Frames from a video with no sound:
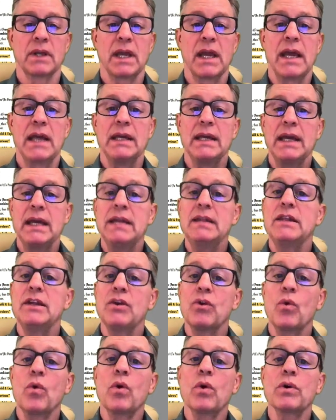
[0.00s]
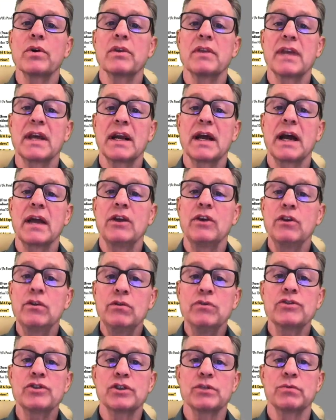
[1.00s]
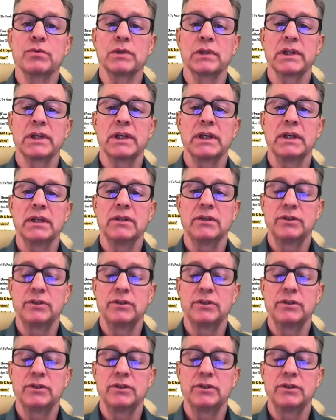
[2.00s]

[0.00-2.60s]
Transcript: and in the order that I usually